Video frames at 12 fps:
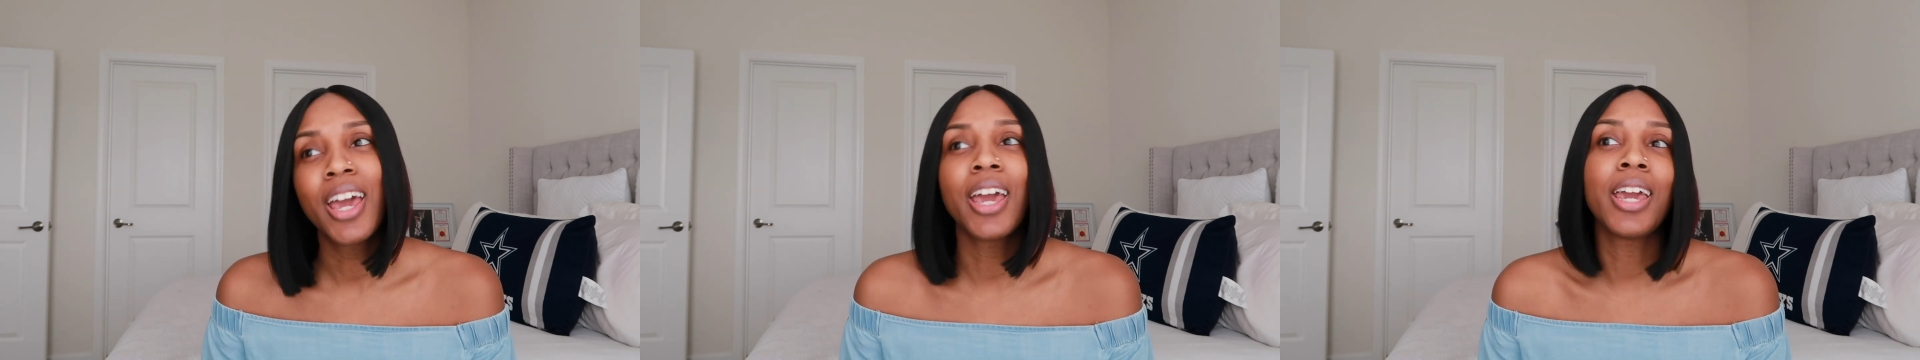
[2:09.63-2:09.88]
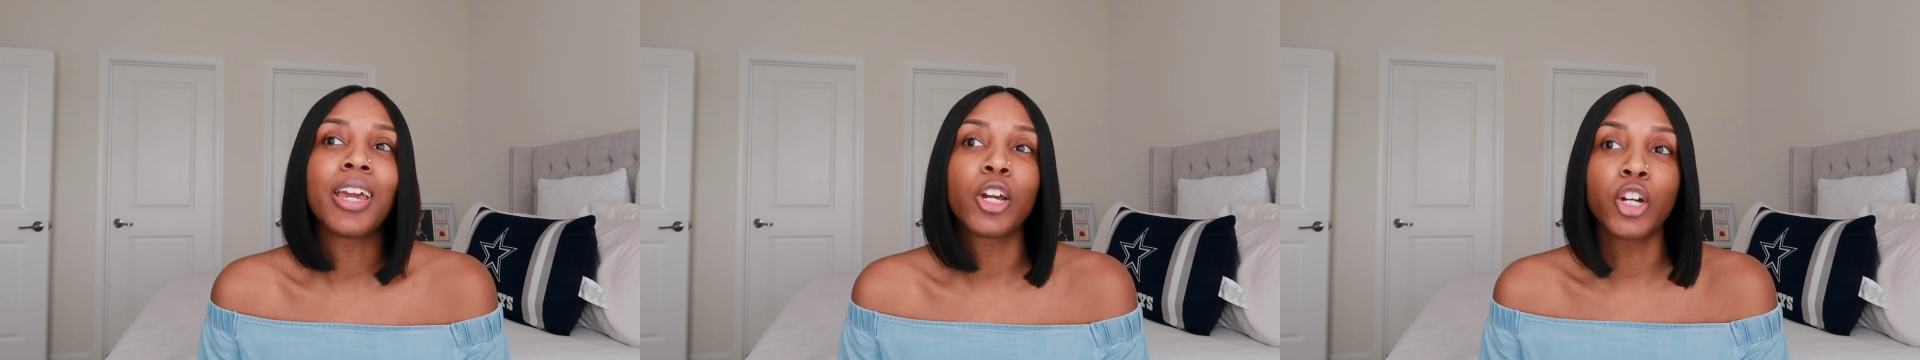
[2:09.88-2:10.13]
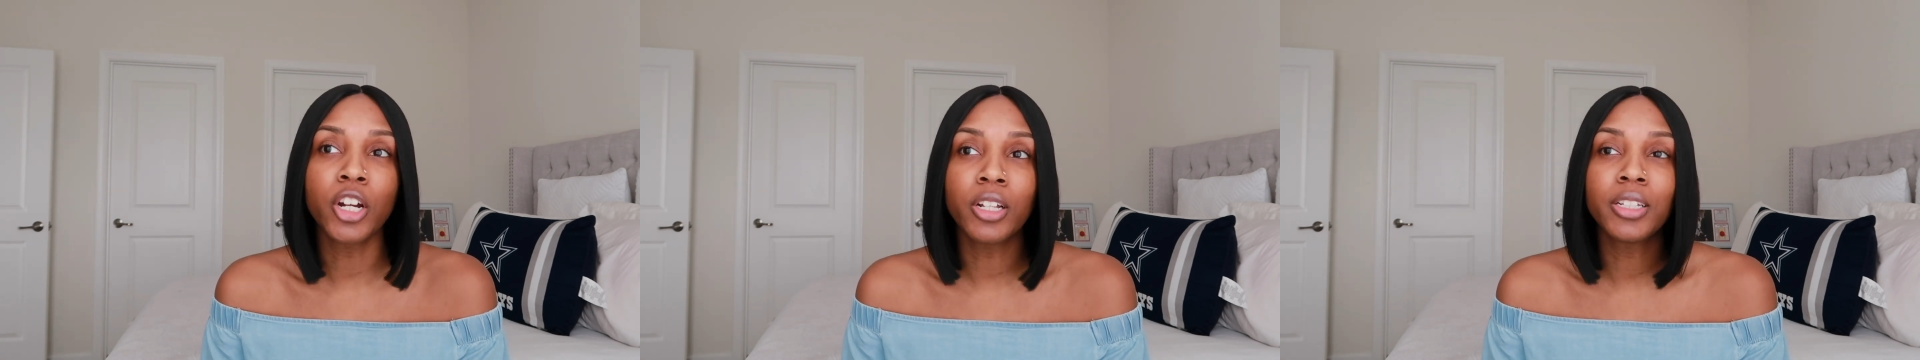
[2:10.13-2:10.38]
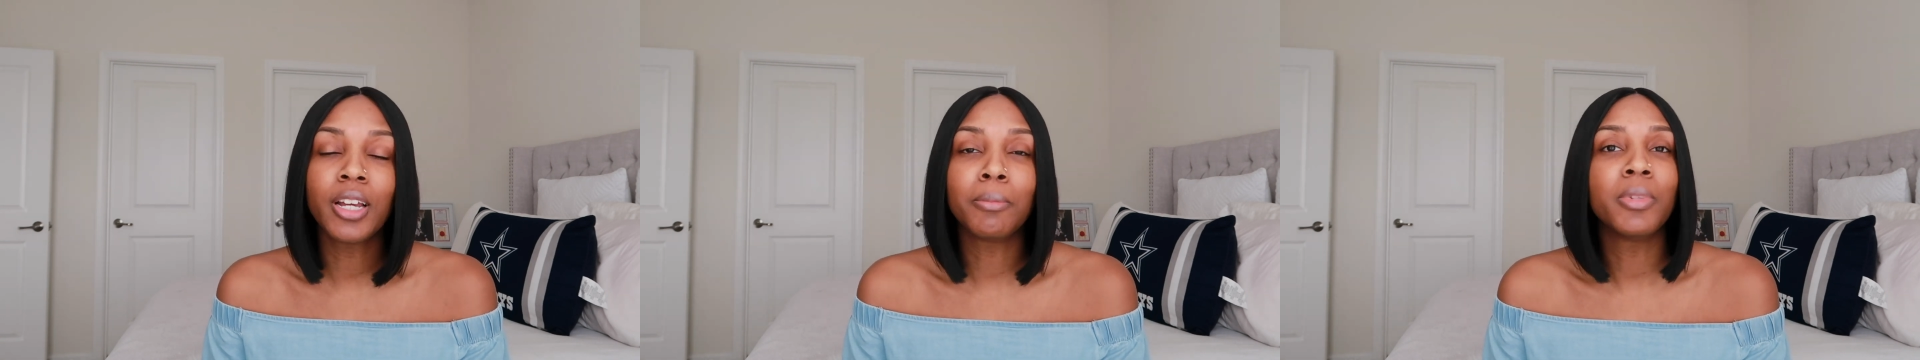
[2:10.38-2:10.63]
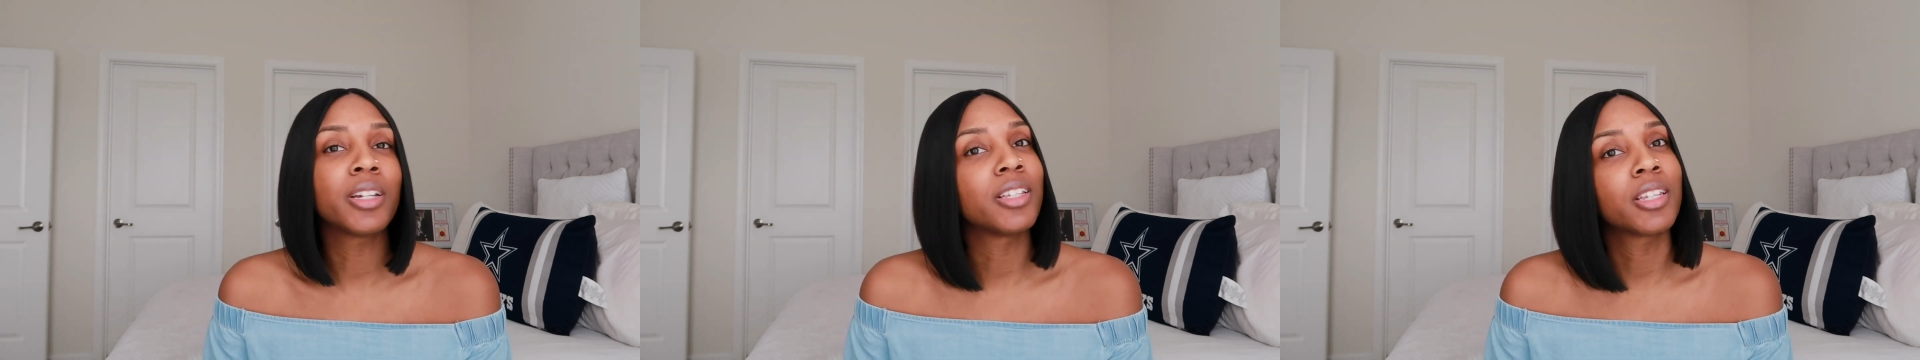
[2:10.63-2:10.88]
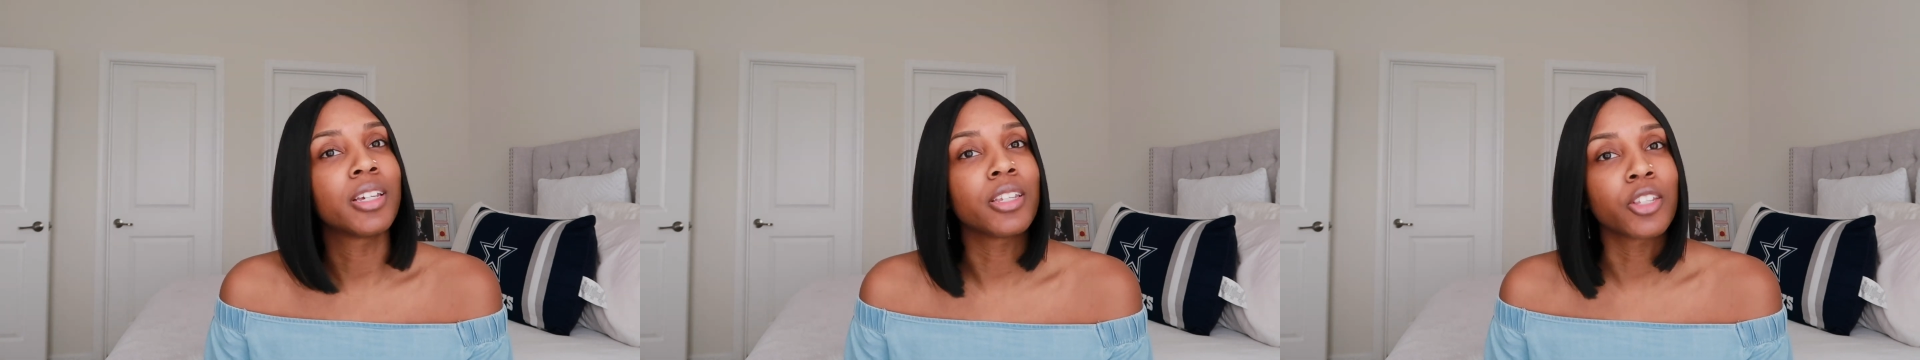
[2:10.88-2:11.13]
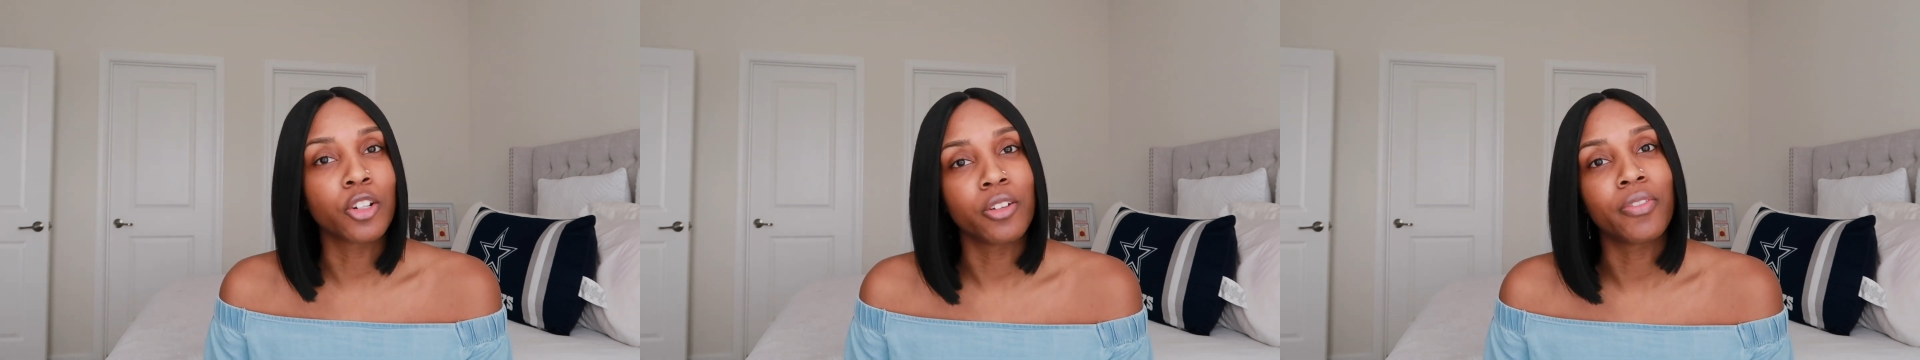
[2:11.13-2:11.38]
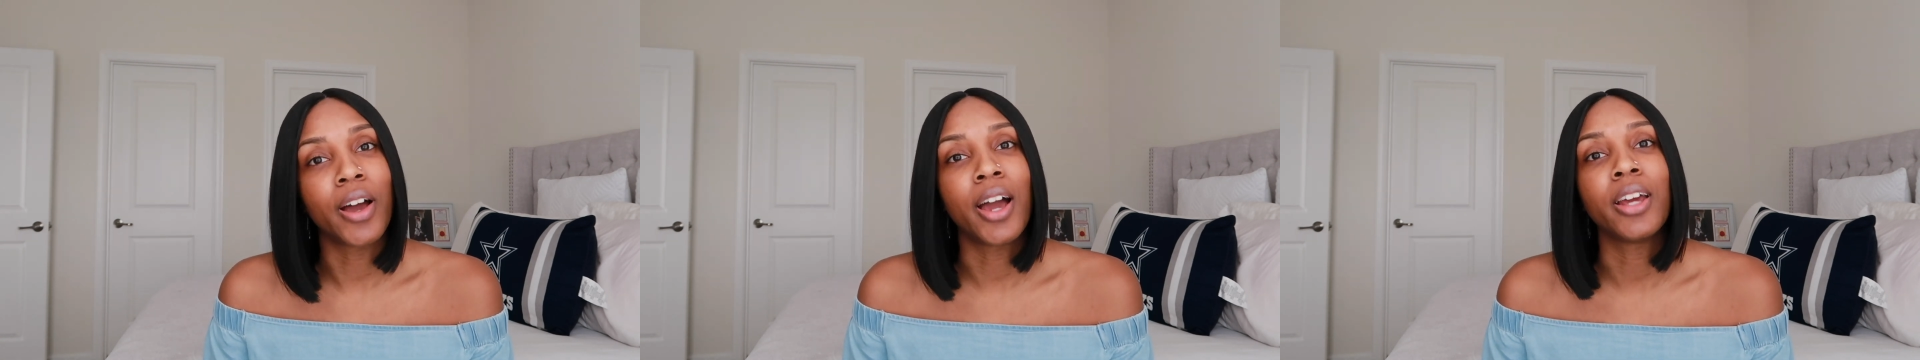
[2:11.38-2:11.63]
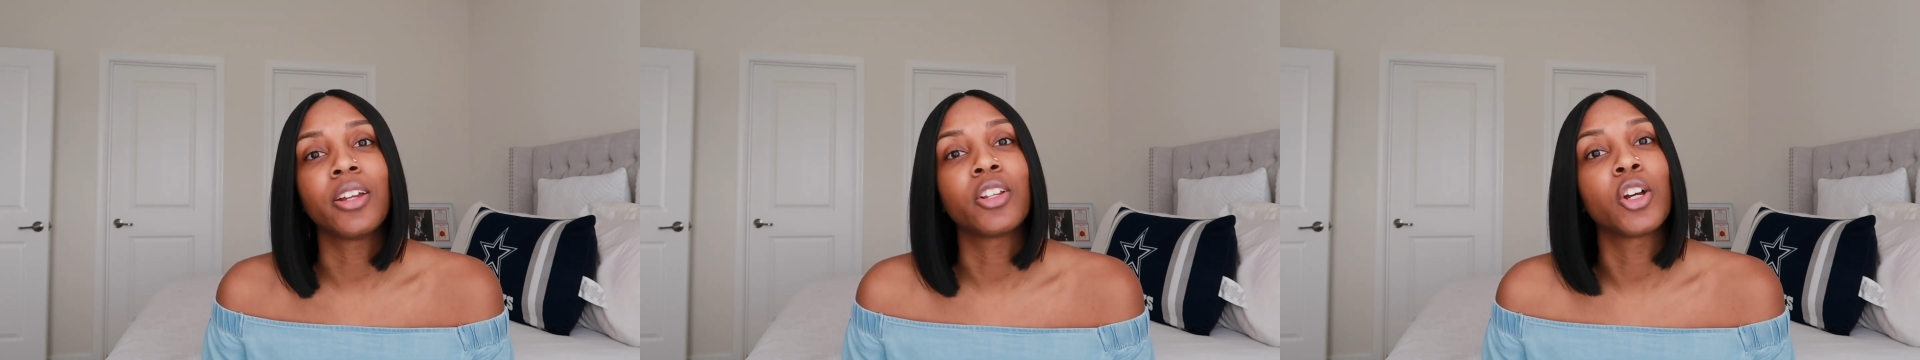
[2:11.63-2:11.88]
and currently, I'm looking to get certified in